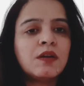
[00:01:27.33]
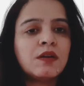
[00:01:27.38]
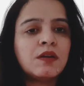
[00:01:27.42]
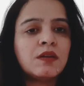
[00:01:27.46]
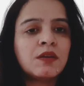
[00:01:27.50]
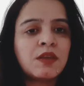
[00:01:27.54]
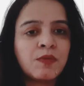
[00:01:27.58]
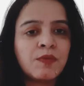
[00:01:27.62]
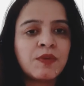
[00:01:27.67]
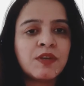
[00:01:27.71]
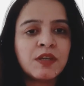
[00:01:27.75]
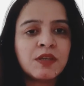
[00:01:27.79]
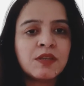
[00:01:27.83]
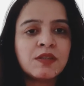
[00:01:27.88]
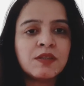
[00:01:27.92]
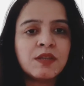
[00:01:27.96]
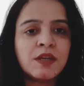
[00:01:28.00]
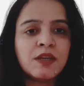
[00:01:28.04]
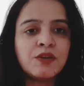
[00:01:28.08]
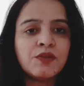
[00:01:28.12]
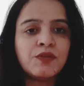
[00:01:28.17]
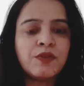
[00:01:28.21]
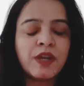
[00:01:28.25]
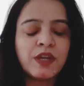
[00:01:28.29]
given
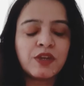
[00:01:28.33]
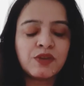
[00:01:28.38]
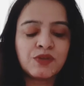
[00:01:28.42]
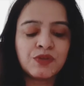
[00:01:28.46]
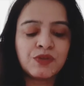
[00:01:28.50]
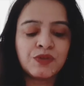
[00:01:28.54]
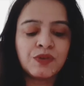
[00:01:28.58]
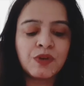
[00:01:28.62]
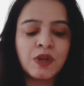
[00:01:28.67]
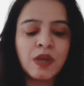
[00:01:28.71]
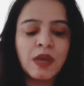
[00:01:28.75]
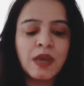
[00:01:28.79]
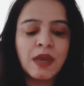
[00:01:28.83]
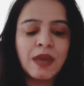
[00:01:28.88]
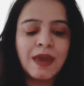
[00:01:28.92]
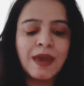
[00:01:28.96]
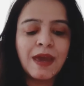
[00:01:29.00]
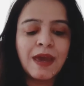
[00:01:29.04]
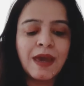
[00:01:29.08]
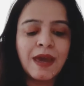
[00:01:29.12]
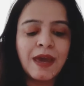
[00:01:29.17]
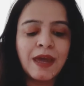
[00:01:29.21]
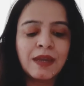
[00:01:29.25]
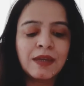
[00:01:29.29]
consideration,
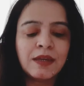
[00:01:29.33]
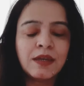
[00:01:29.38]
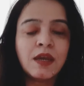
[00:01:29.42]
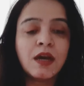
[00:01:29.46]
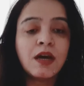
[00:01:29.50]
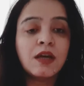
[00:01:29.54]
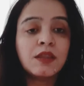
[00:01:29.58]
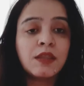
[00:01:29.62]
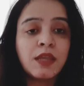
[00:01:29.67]
and